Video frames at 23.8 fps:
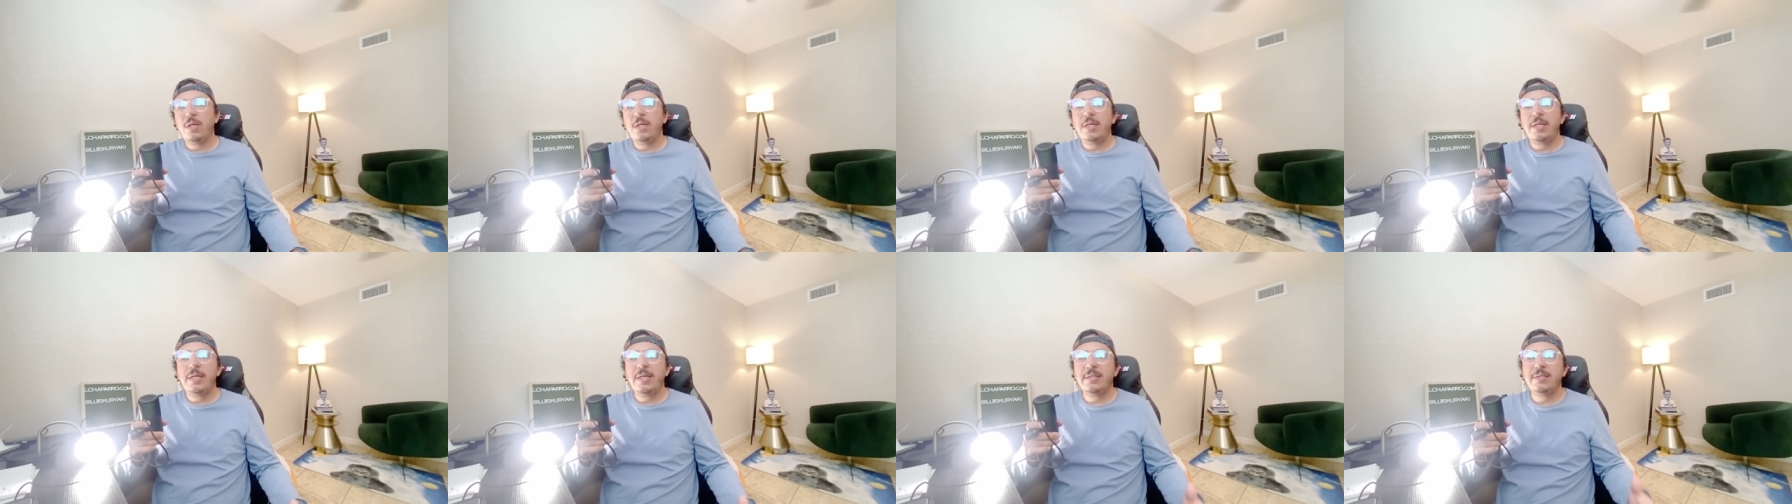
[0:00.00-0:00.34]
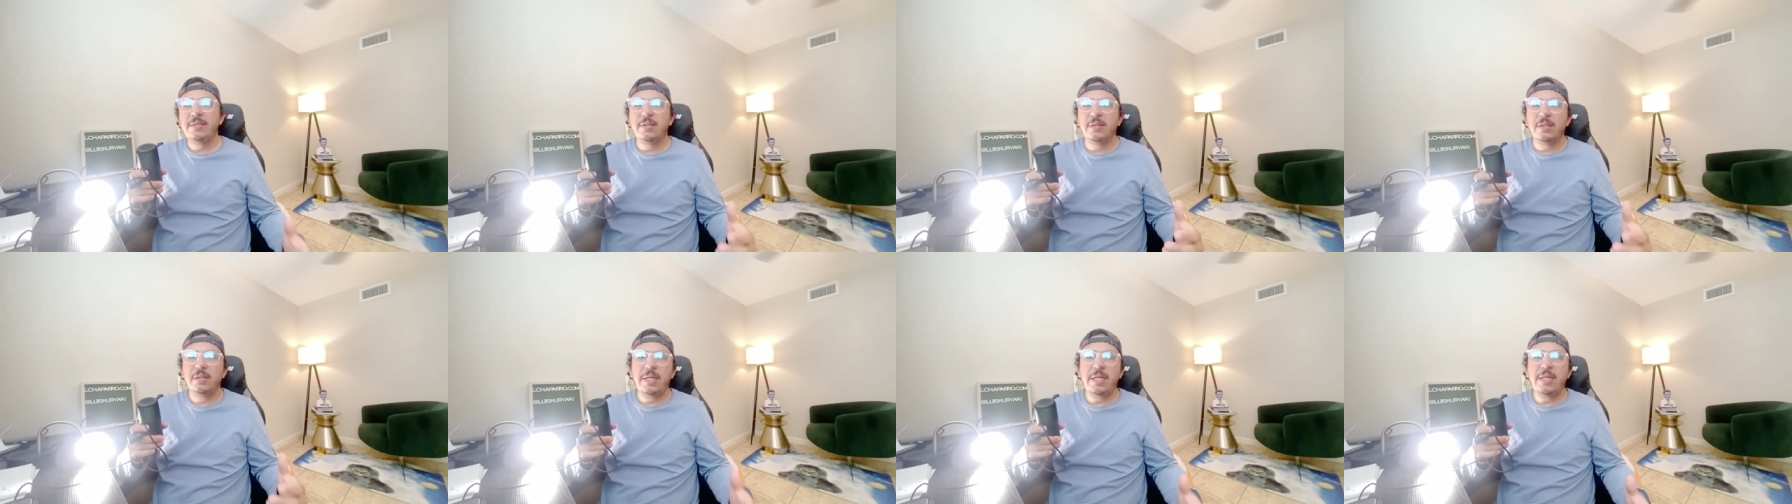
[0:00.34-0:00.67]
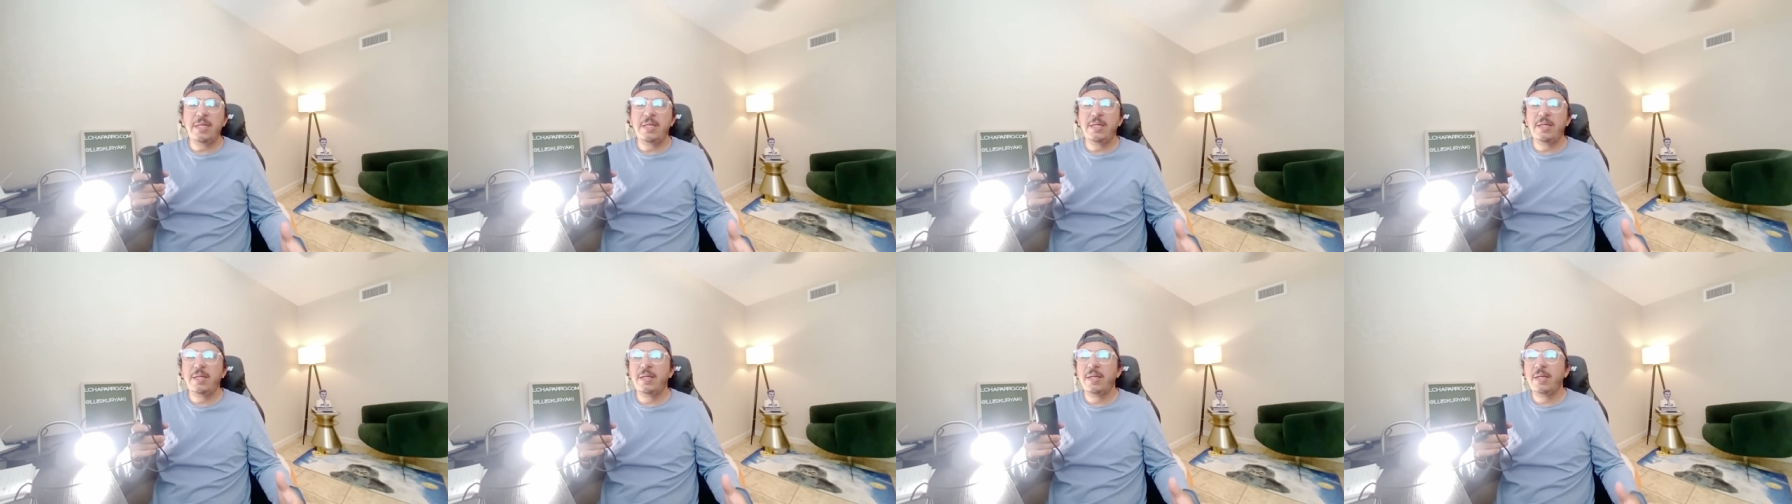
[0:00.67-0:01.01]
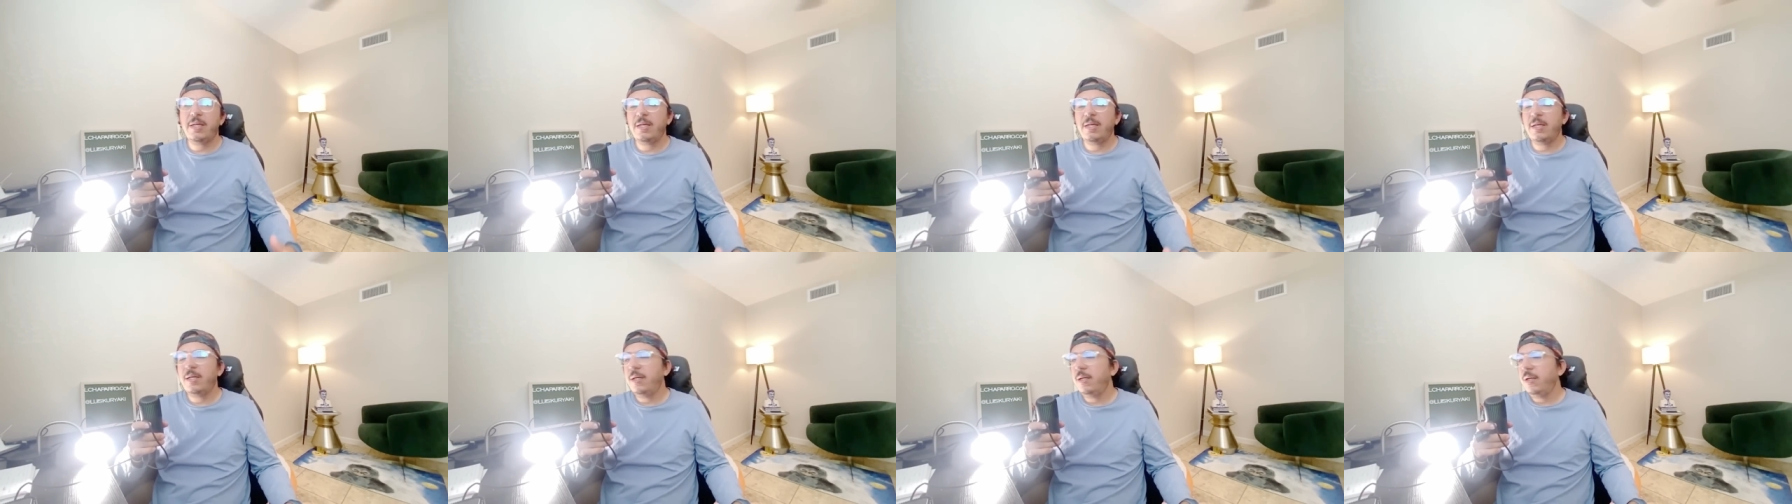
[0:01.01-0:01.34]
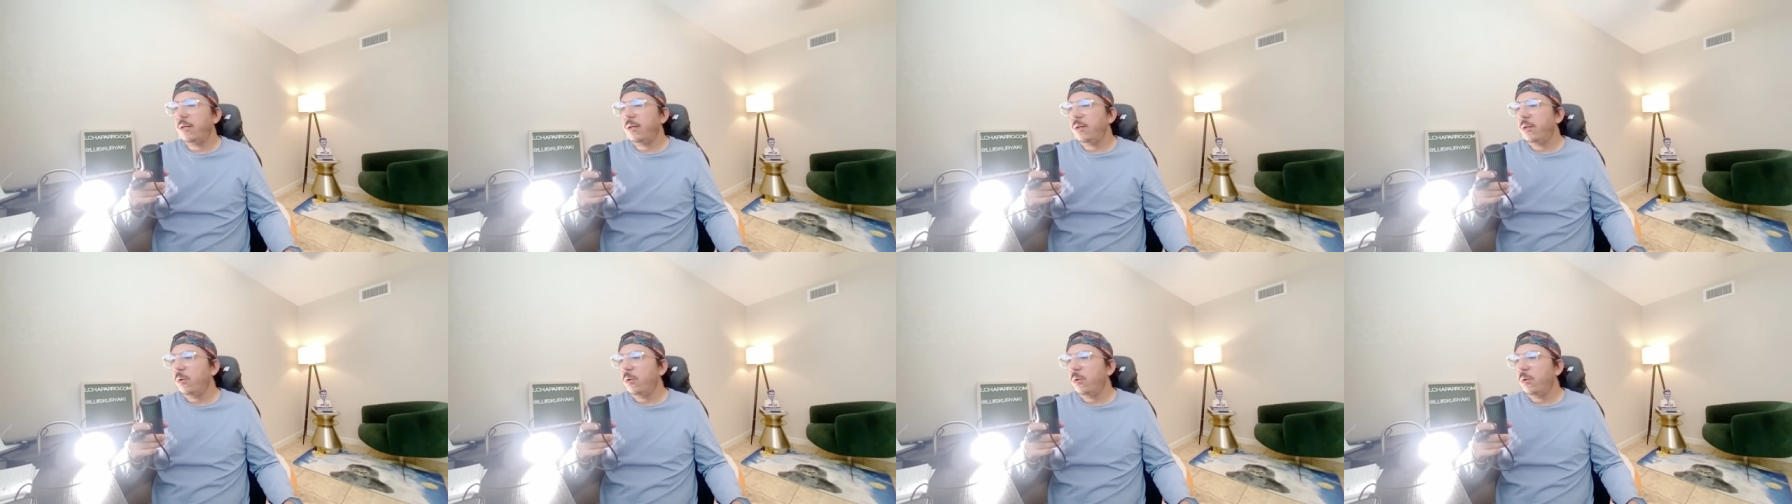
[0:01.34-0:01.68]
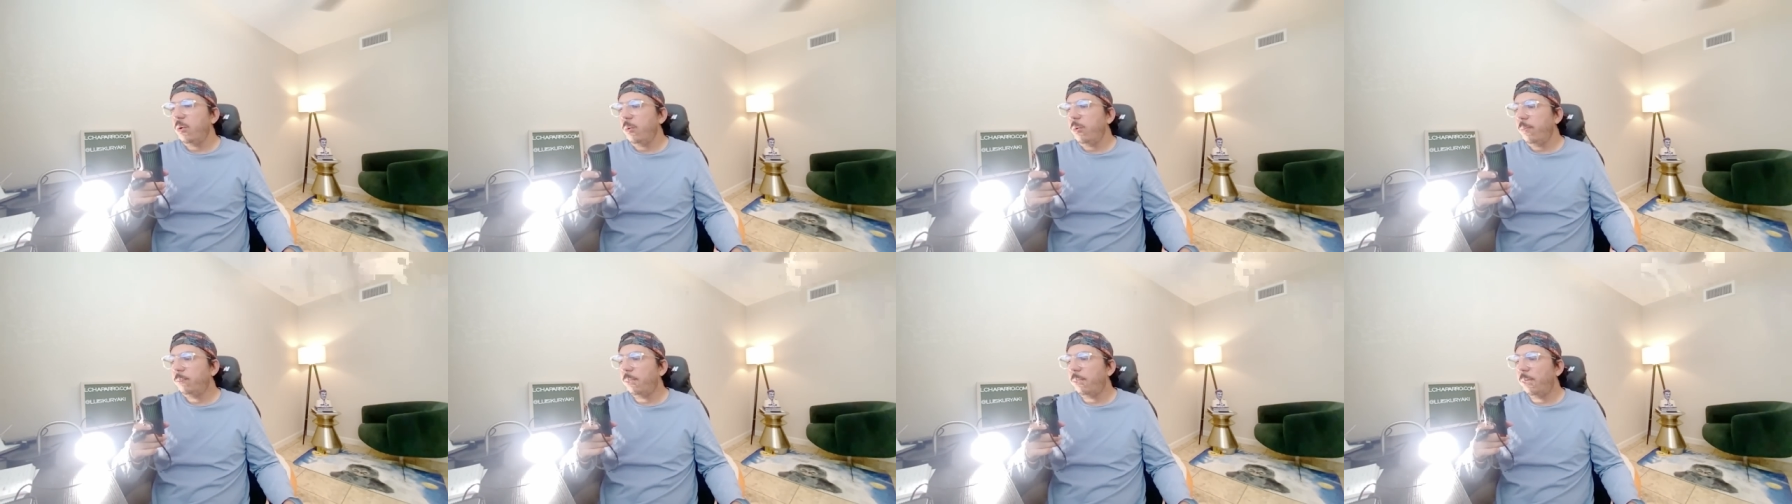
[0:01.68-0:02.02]
is the link who
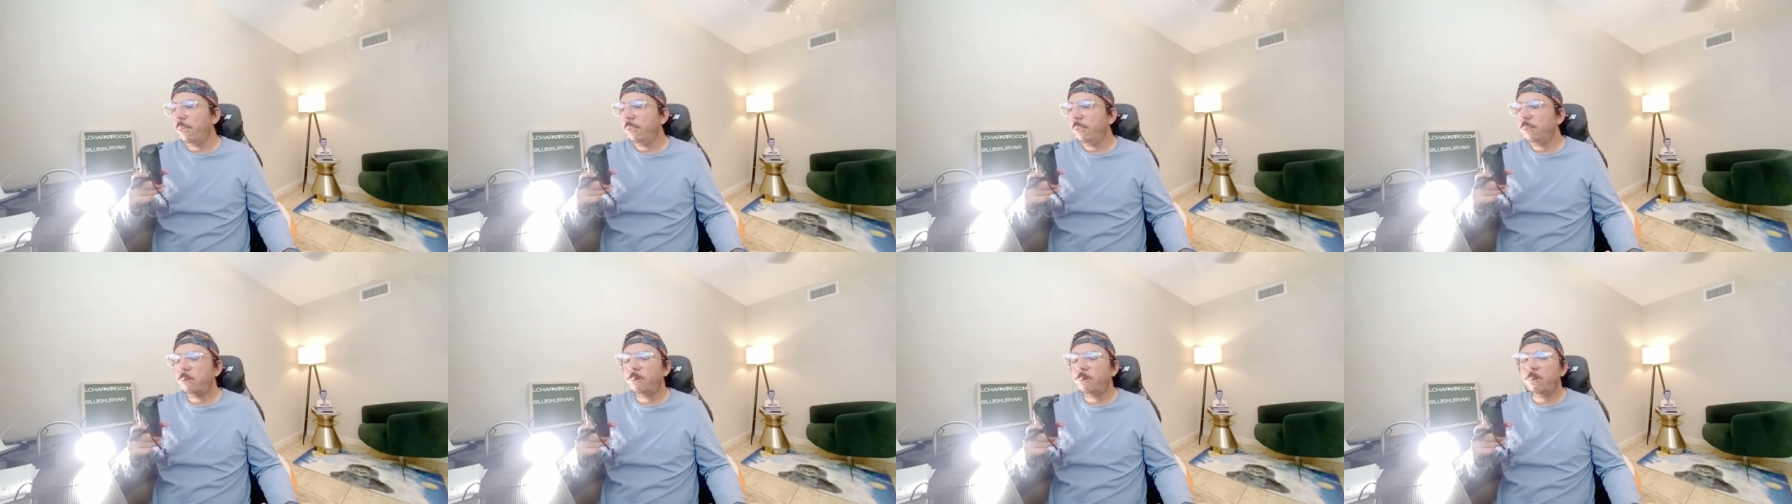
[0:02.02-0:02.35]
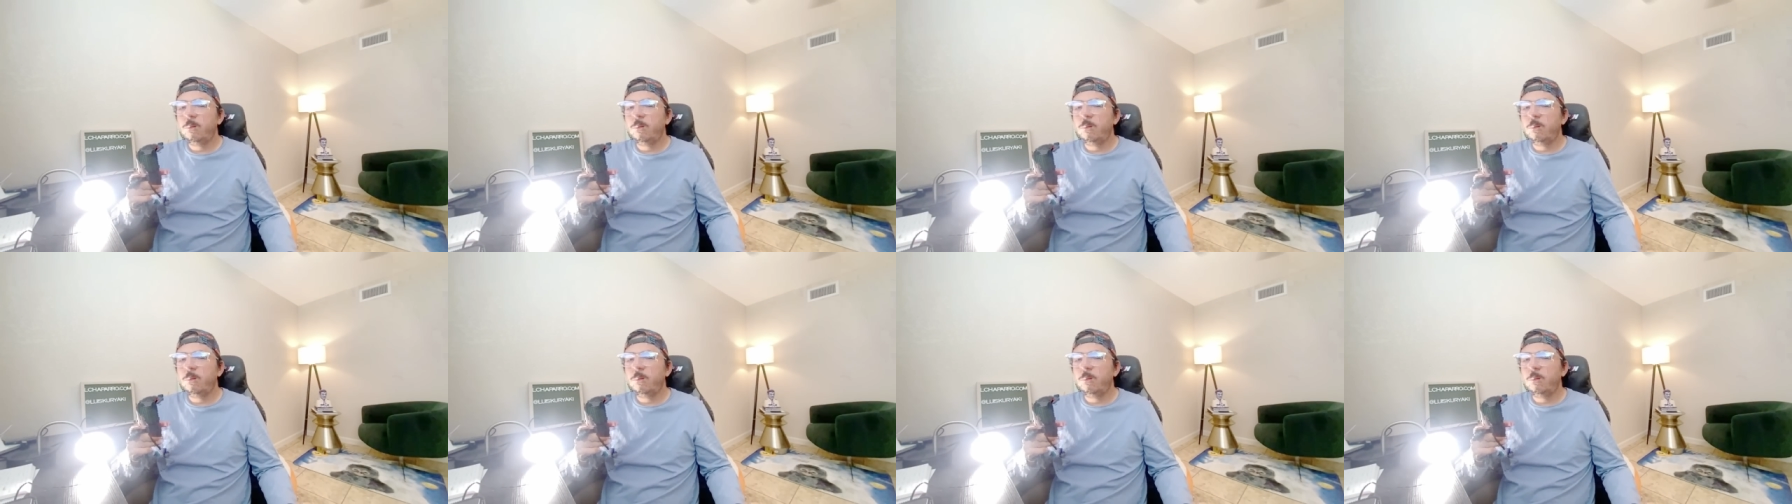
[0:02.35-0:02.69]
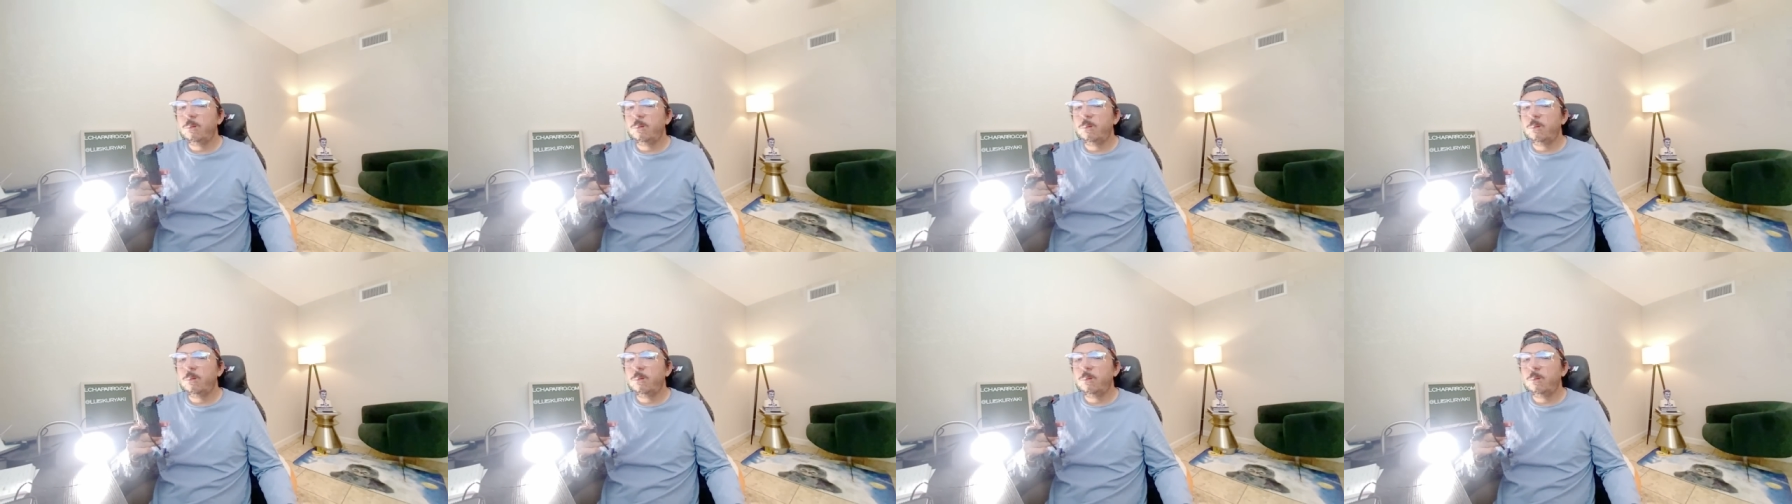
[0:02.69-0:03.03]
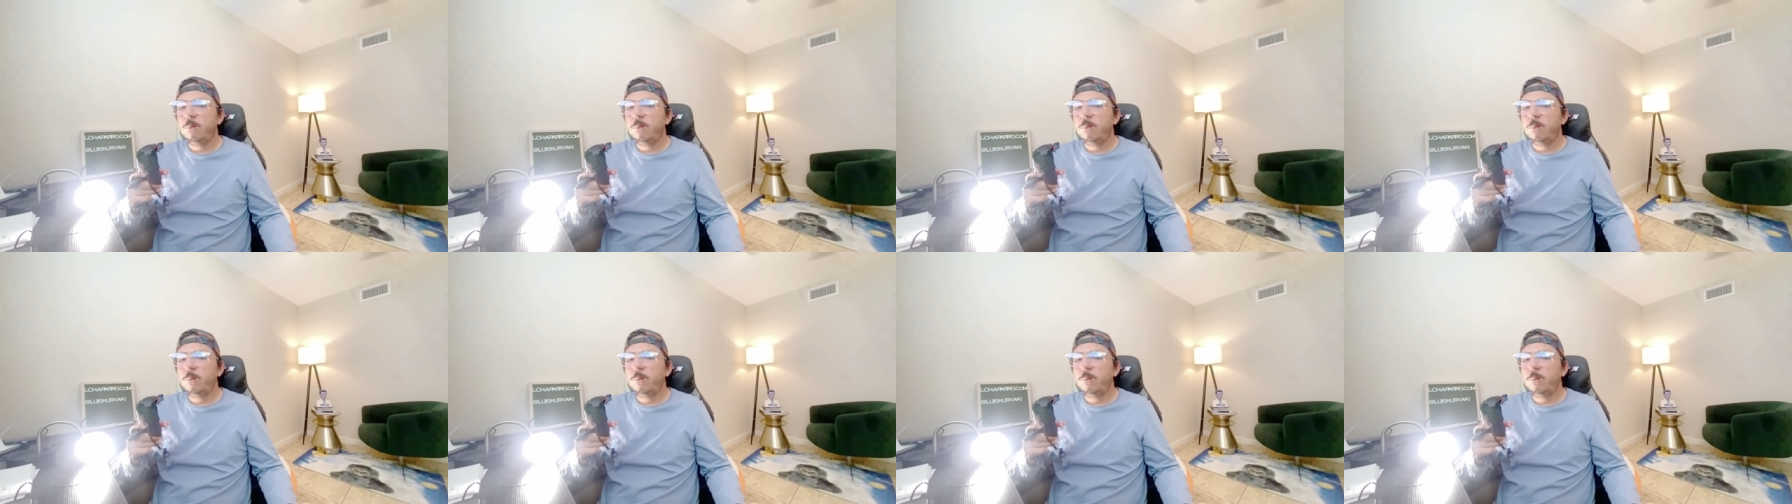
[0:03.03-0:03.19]
makes the introductions